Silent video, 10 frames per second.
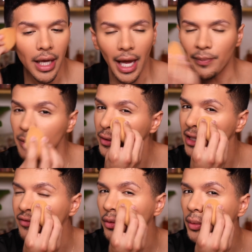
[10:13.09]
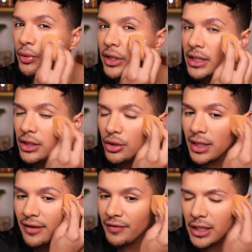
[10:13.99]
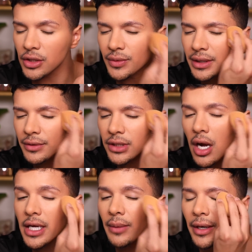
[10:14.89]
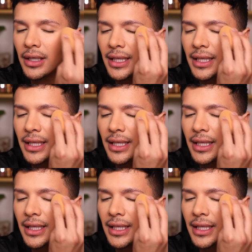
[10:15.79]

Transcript: And people didn't even want to put it in their like videos when they were talking about it.